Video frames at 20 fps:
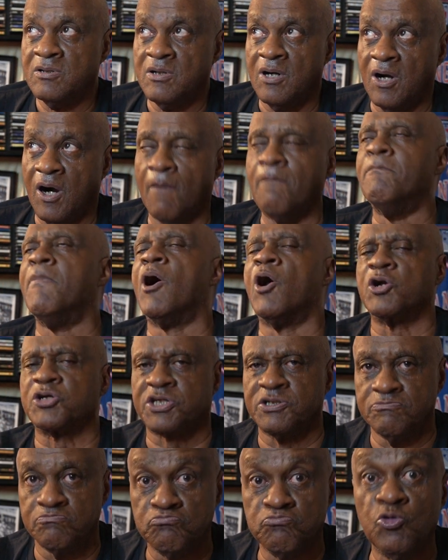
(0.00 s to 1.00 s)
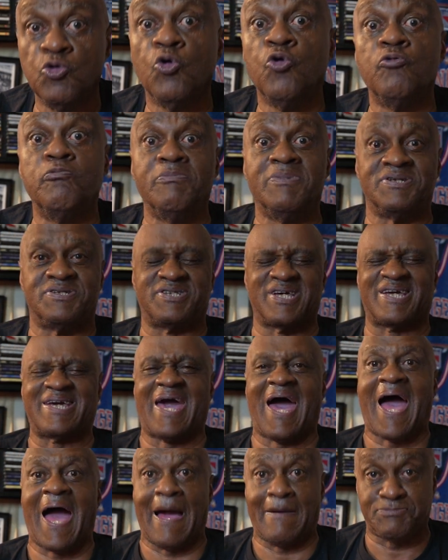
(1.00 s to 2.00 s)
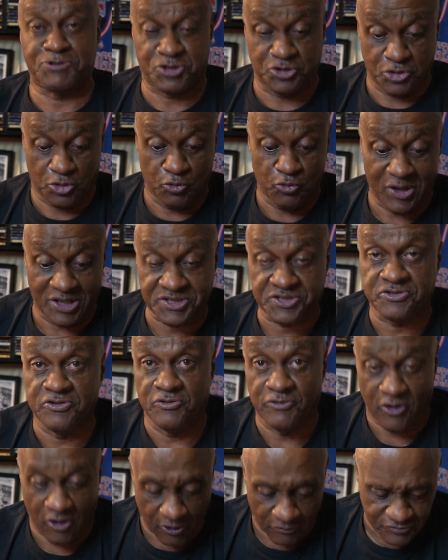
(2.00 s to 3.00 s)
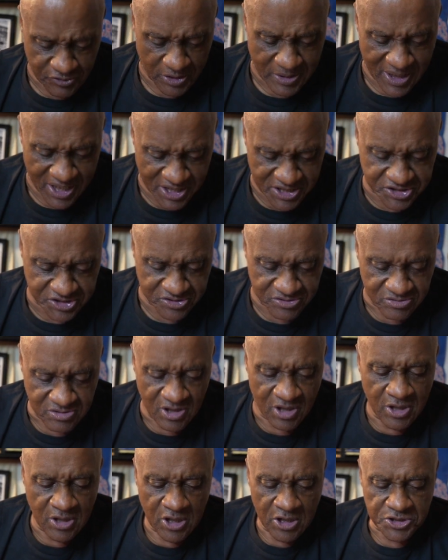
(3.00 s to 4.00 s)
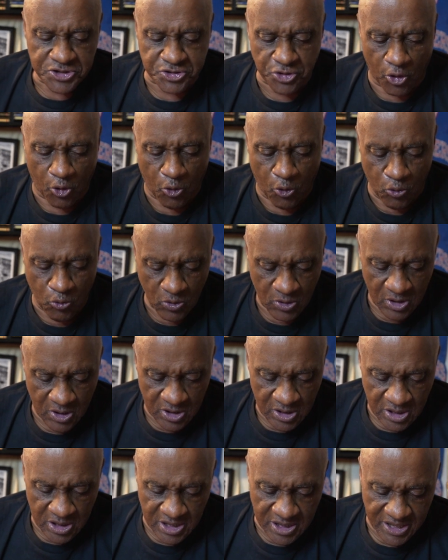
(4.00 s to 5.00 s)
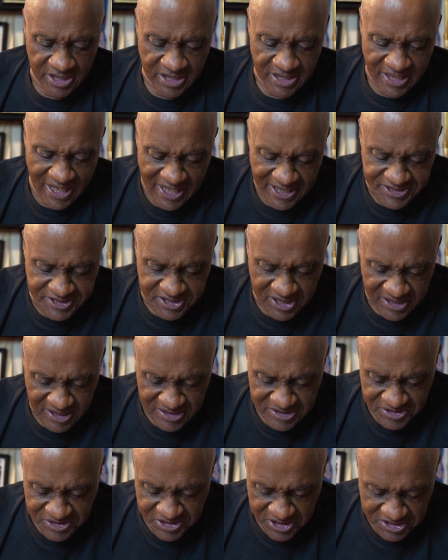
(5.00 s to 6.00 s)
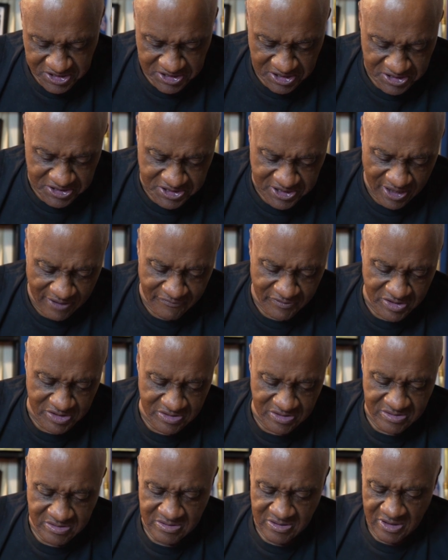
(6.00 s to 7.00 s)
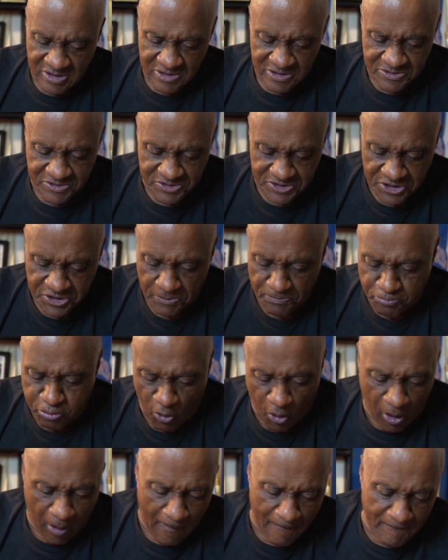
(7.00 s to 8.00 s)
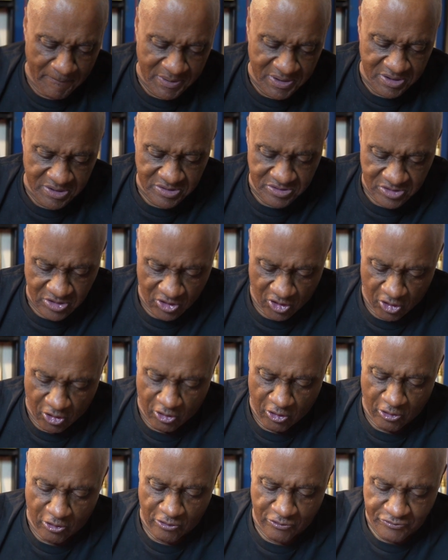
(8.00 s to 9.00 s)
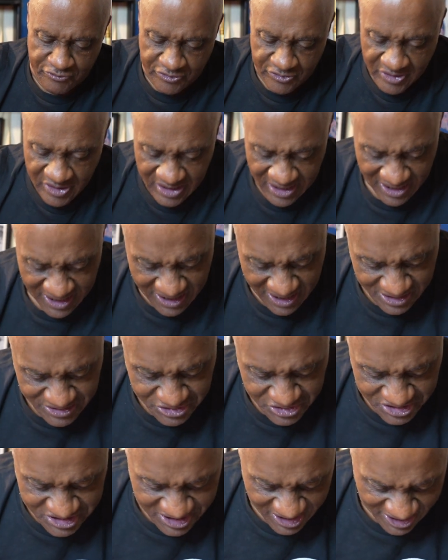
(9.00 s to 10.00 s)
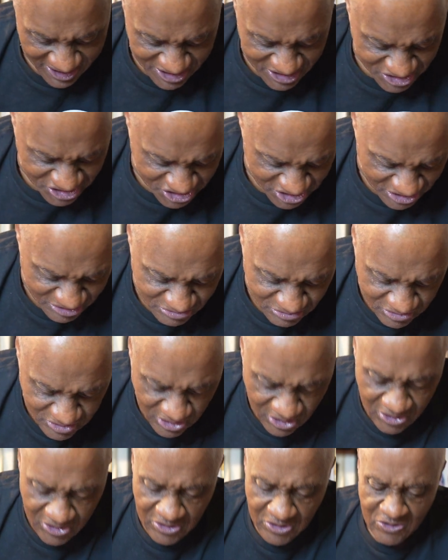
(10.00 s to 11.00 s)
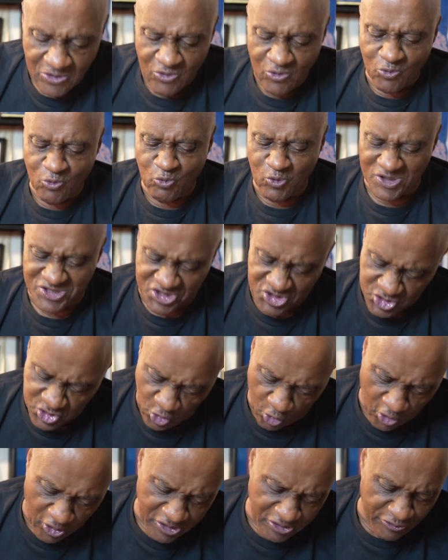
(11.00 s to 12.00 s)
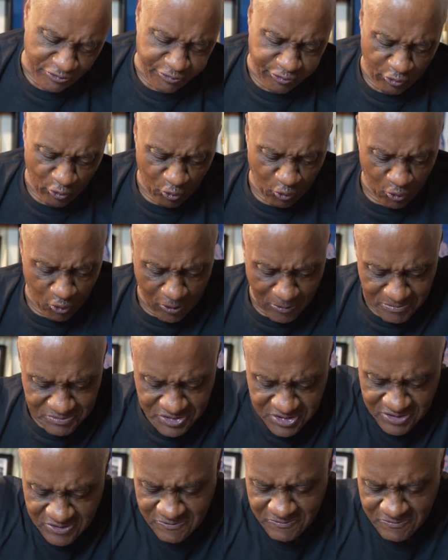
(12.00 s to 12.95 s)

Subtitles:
American movement to capture the rest of the nation. So in 1867, the Department of Education was sort of formed,